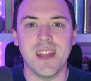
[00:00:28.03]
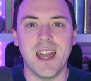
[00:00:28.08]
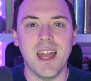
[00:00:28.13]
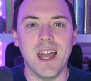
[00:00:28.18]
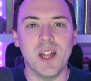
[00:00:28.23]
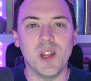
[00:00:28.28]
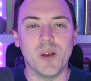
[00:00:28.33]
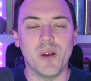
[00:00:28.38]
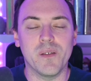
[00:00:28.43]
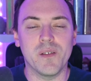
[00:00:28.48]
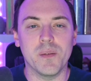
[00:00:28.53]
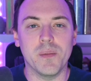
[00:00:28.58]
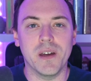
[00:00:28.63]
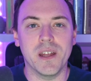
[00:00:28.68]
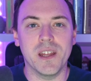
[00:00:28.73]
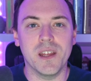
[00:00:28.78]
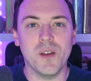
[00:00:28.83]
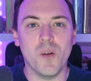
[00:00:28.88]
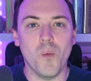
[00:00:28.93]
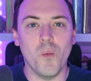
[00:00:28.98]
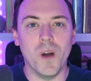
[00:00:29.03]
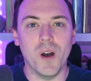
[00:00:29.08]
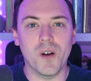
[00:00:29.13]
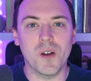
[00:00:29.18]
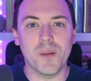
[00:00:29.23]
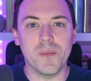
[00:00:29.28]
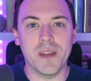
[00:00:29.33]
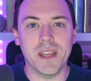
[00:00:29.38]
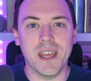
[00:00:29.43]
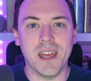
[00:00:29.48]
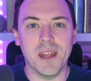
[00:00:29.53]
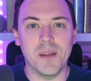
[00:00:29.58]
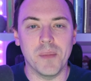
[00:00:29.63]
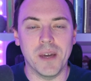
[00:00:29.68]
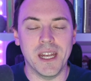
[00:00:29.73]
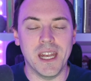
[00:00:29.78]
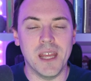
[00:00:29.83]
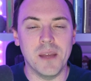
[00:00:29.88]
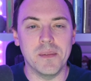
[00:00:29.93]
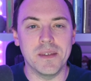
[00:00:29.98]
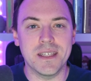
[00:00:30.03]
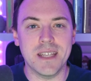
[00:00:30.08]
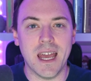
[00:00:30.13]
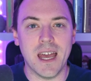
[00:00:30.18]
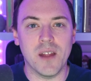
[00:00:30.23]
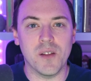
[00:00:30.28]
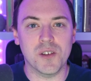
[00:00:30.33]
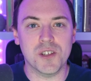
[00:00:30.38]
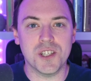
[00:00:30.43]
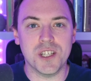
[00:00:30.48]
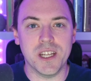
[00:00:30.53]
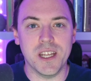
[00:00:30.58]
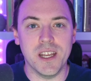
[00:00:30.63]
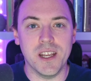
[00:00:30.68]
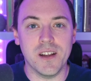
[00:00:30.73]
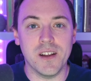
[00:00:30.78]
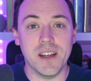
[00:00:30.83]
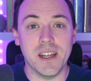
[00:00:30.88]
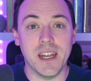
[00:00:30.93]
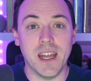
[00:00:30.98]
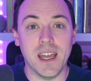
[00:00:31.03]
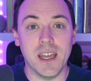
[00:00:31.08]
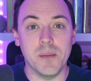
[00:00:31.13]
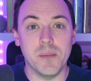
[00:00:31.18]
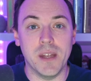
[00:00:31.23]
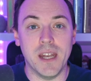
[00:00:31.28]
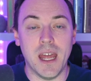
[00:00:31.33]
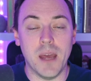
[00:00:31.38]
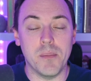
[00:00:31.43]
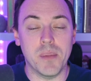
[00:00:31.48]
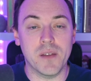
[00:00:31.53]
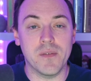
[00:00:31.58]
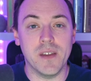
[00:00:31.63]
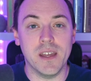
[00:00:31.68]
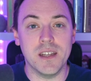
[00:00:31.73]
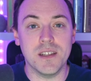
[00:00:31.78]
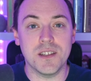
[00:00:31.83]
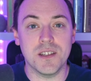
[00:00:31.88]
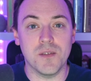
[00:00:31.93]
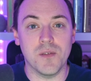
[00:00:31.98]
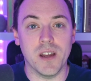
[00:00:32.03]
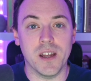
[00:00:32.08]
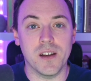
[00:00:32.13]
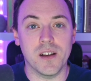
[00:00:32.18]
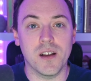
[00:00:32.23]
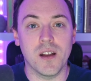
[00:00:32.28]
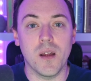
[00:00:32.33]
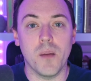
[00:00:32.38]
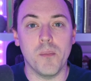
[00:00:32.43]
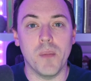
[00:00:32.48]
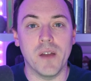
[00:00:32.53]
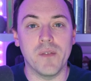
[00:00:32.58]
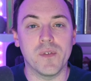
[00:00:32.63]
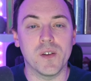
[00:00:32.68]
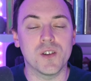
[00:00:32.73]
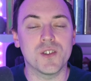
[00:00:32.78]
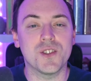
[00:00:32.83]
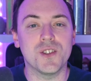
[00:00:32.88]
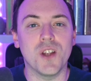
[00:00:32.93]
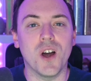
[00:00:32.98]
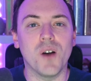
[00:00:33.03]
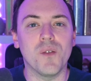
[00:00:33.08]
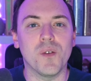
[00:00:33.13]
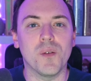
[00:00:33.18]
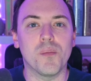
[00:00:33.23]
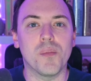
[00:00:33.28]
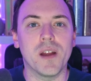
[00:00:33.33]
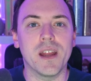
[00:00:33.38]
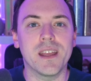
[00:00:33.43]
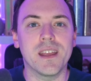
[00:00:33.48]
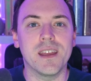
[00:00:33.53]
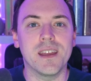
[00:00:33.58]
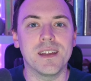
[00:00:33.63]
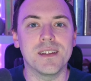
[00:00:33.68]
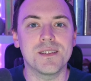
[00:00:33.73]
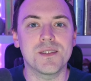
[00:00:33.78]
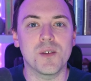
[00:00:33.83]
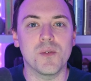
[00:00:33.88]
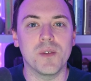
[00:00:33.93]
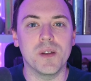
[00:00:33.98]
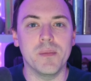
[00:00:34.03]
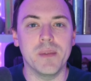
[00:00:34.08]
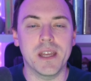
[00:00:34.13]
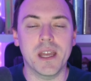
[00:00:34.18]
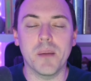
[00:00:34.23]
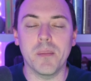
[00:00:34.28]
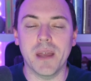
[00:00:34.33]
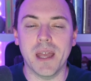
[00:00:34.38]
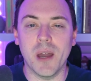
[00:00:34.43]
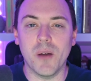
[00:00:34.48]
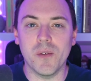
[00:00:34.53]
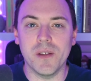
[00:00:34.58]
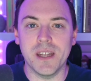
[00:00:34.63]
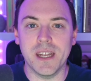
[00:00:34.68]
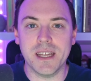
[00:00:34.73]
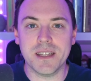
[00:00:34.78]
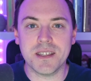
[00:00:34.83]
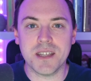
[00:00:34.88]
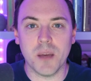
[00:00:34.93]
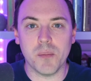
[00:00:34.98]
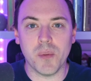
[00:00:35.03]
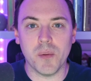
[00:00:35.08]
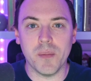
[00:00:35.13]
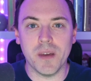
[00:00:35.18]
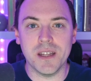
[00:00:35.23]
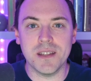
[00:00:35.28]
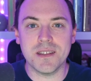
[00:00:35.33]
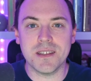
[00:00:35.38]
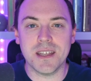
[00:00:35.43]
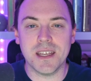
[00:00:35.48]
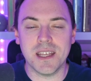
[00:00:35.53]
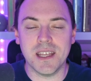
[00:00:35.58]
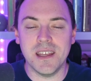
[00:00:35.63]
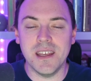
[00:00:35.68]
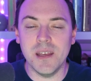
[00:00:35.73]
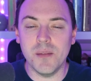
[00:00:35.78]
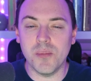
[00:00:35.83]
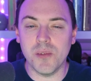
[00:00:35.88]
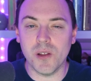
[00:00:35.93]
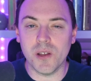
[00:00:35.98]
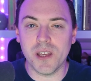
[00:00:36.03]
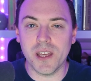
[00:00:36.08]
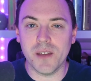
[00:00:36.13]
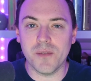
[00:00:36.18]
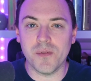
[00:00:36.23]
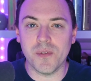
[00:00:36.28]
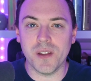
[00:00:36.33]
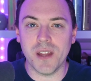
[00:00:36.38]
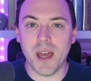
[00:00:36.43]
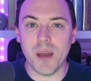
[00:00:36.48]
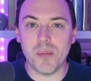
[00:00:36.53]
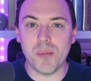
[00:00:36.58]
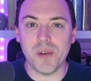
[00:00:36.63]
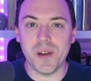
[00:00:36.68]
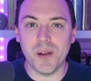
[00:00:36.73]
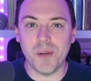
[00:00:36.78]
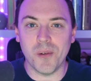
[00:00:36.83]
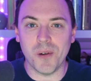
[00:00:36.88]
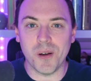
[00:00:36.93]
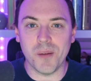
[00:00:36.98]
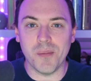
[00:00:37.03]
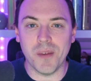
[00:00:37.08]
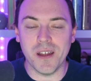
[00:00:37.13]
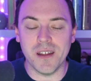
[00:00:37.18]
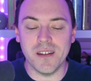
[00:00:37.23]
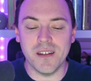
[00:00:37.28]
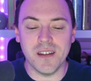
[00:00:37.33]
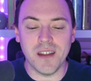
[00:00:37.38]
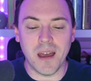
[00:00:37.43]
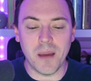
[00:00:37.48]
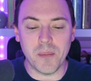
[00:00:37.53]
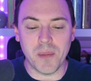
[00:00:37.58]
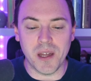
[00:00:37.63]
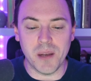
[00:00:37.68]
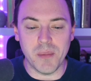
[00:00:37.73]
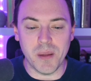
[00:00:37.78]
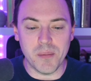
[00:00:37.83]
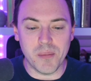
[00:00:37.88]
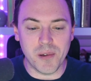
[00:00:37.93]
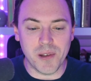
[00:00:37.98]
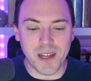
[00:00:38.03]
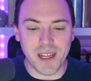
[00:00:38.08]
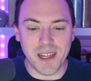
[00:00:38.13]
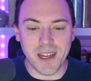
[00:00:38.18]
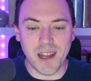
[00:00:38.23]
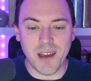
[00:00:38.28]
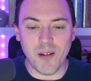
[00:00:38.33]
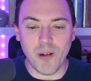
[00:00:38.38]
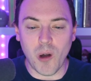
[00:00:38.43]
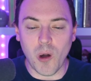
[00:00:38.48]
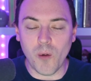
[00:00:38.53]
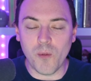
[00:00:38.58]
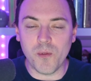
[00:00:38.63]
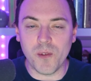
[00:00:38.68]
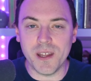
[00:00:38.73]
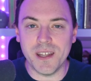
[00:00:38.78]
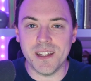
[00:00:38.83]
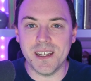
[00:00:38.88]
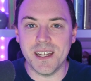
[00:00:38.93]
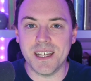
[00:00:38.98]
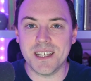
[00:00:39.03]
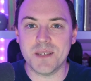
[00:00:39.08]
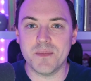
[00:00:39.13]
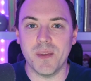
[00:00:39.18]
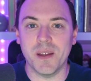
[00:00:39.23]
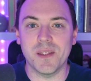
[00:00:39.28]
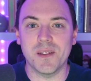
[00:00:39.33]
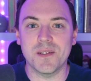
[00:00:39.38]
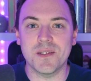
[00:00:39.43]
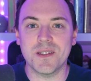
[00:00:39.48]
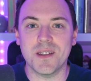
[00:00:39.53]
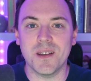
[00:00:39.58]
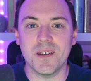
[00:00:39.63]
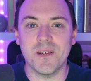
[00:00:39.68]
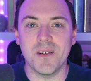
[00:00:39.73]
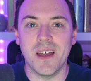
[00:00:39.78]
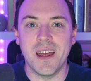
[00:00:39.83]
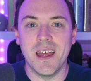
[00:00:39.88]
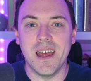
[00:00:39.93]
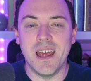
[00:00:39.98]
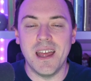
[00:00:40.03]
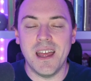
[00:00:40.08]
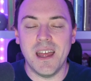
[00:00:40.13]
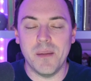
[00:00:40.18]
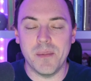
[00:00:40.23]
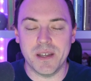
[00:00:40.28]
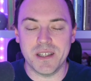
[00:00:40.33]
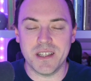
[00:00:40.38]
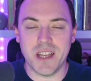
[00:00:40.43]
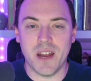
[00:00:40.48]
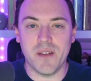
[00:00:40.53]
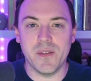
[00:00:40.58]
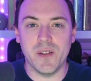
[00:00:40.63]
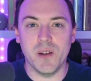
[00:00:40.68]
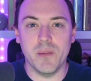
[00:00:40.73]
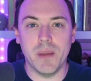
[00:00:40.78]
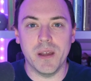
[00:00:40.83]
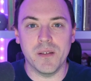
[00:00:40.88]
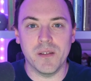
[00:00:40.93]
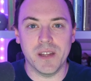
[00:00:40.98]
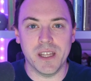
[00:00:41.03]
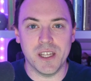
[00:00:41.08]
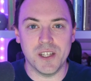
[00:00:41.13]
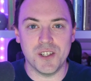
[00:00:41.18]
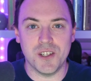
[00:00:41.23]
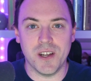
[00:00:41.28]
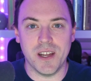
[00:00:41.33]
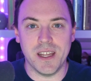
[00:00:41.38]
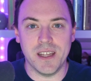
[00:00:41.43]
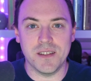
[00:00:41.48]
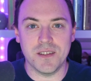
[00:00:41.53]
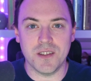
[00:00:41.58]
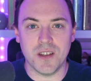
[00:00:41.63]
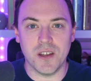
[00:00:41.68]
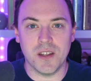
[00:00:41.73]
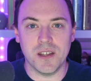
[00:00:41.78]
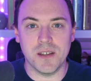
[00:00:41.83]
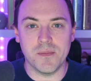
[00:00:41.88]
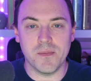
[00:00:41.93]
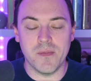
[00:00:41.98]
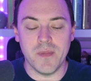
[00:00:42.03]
Hello, everybody. Welcome again. My name is Alex Shagir, and I am an epic fantasy writer. My first novel, Breaking, is going to be coming out in the next couple months. Keep looking for that pre-order button. I'm going to be putting it out hopefully in the next month or so. I'm excited for you to be able to get your hands on it.